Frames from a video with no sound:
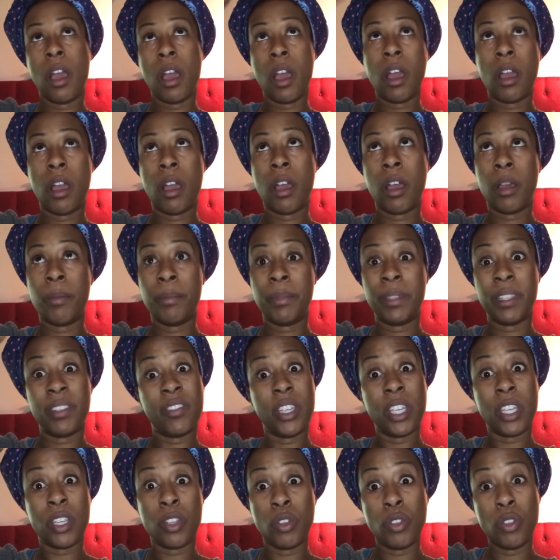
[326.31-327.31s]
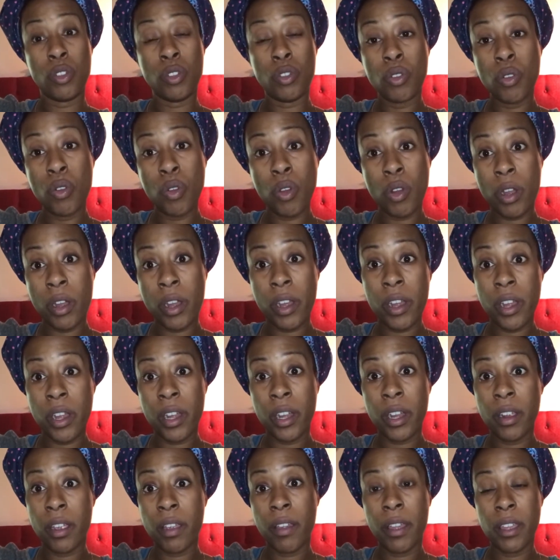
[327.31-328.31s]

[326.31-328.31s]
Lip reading: Living in New York,